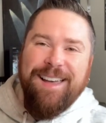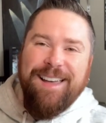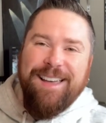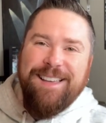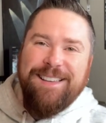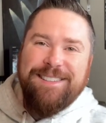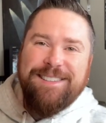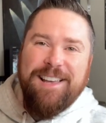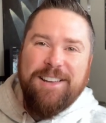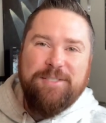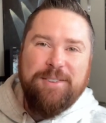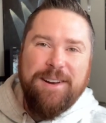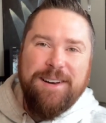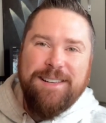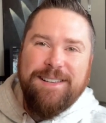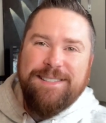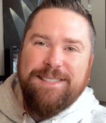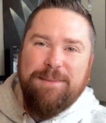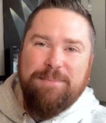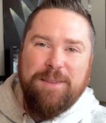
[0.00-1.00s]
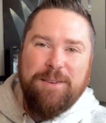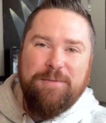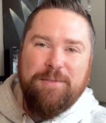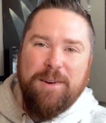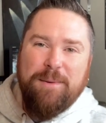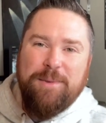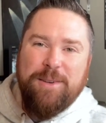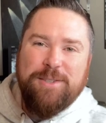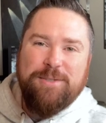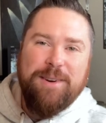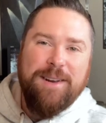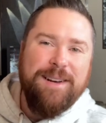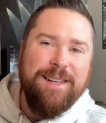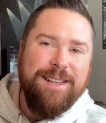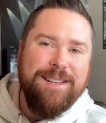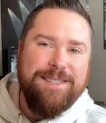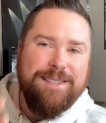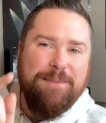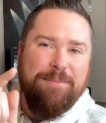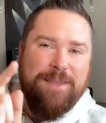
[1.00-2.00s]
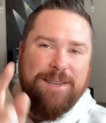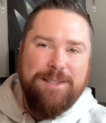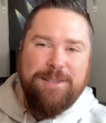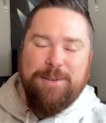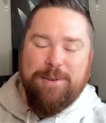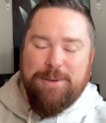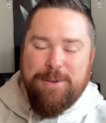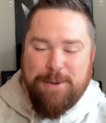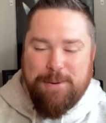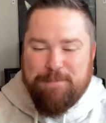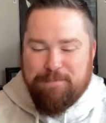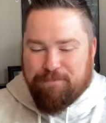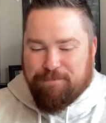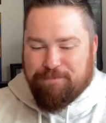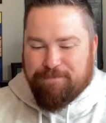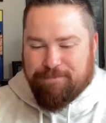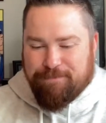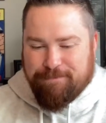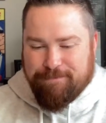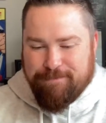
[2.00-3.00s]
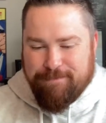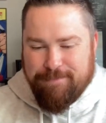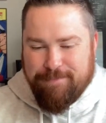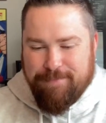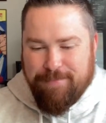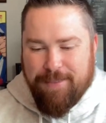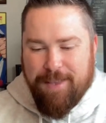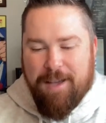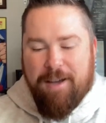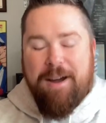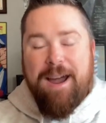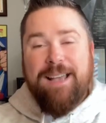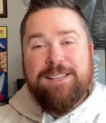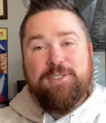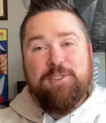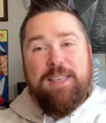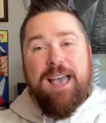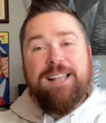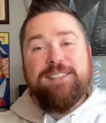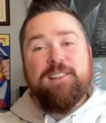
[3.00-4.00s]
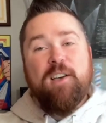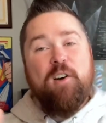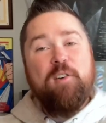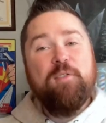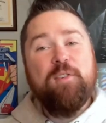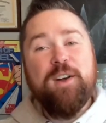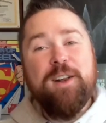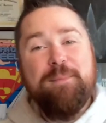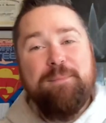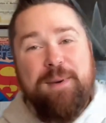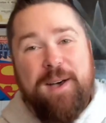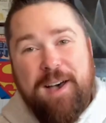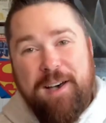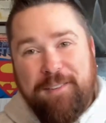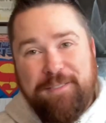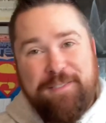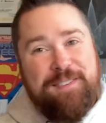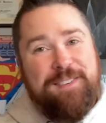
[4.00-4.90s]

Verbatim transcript: he's not trying to get something from you, he's trying to get something to you. All right, so that's over and above.